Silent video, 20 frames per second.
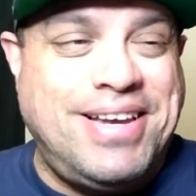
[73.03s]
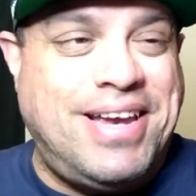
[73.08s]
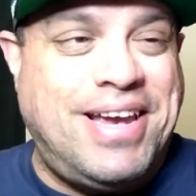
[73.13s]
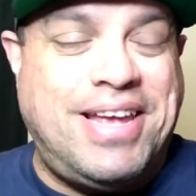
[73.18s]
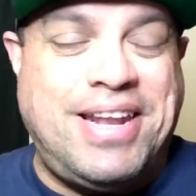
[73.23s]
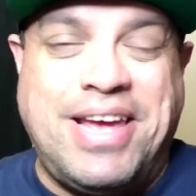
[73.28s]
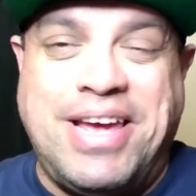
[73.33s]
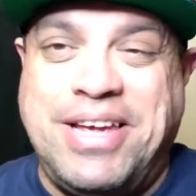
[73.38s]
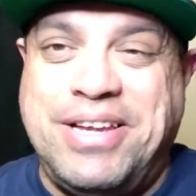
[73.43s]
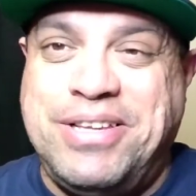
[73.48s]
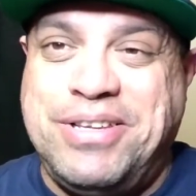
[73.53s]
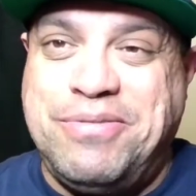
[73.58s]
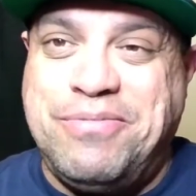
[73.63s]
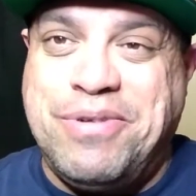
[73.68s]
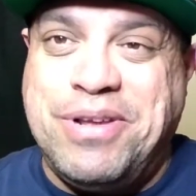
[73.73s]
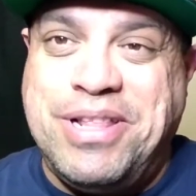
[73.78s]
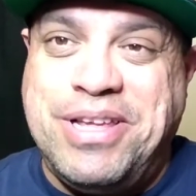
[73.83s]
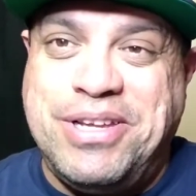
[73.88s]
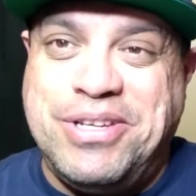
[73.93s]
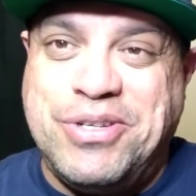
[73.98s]
and I
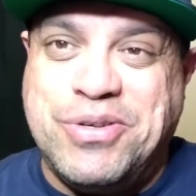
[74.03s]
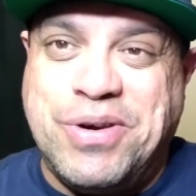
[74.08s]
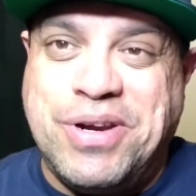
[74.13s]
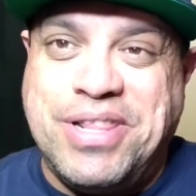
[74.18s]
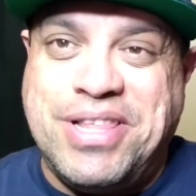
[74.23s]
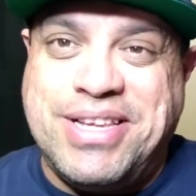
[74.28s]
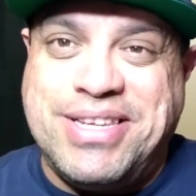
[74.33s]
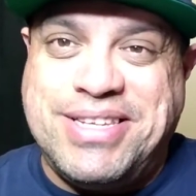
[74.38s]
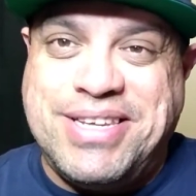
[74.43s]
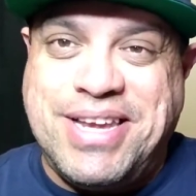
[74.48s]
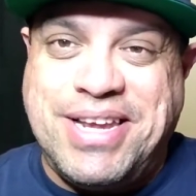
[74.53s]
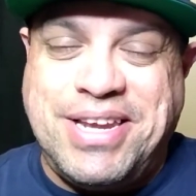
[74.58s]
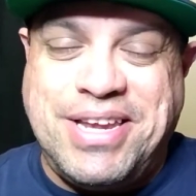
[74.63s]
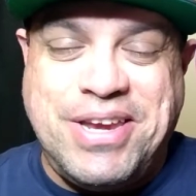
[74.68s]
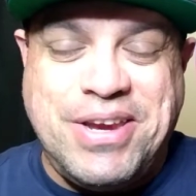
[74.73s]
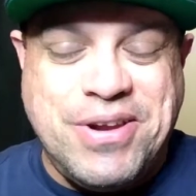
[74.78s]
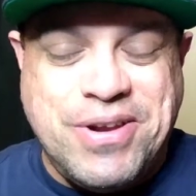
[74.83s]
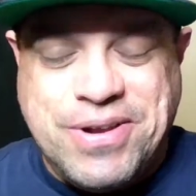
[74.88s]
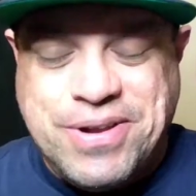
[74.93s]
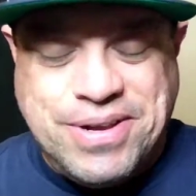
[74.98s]
really enjoyed this scent
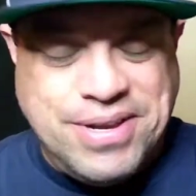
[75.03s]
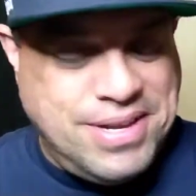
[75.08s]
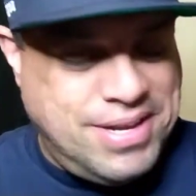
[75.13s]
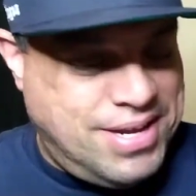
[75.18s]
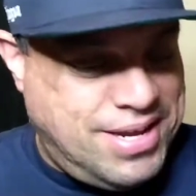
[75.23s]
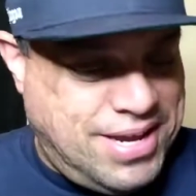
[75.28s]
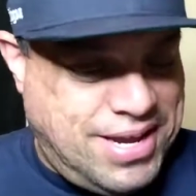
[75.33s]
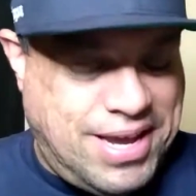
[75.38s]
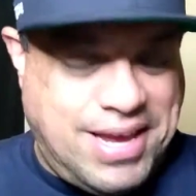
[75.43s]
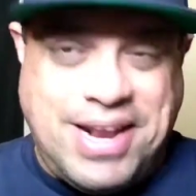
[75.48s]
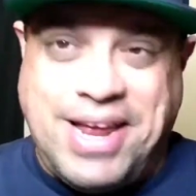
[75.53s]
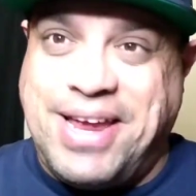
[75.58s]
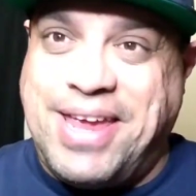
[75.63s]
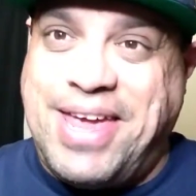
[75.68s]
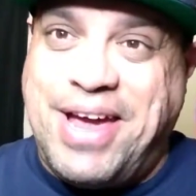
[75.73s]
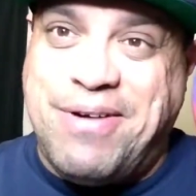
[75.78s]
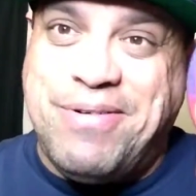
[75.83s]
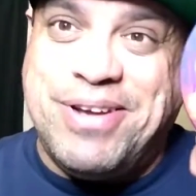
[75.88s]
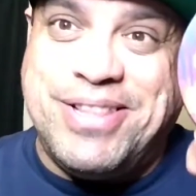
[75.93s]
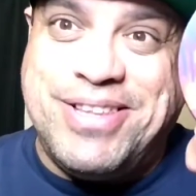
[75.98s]
here, and I
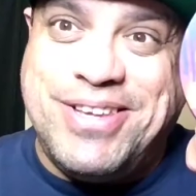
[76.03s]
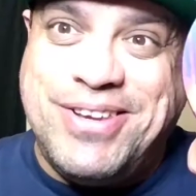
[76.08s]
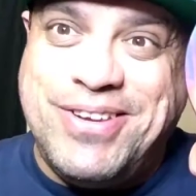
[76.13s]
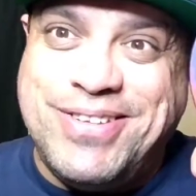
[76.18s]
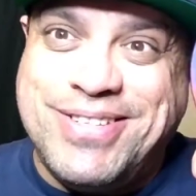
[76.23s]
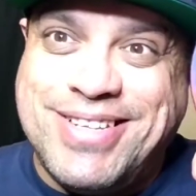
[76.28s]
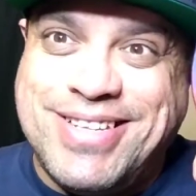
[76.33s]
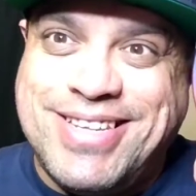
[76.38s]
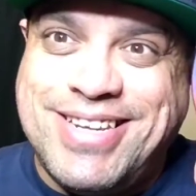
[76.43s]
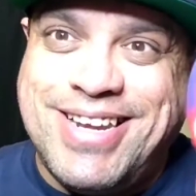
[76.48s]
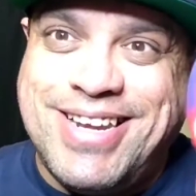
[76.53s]
can't wait to use it